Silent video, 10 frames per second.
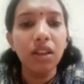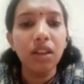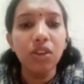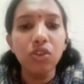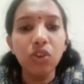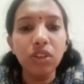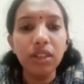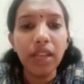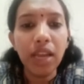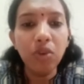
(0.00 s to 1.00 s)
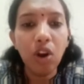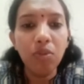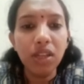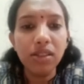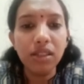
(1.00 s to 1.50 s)
So the time
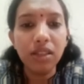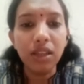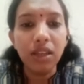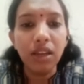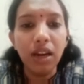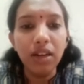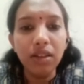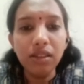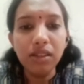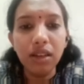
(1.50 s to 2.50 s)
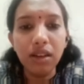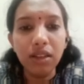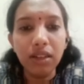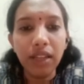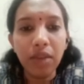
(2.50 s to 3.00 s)
complexity, it is
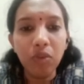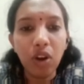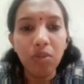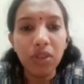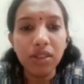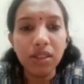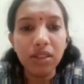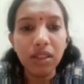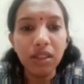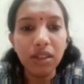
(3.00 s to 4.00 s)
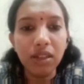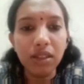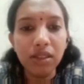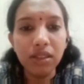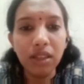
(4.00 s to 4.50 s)
the time complexity
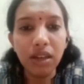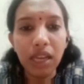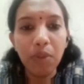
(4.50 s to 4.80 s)
is the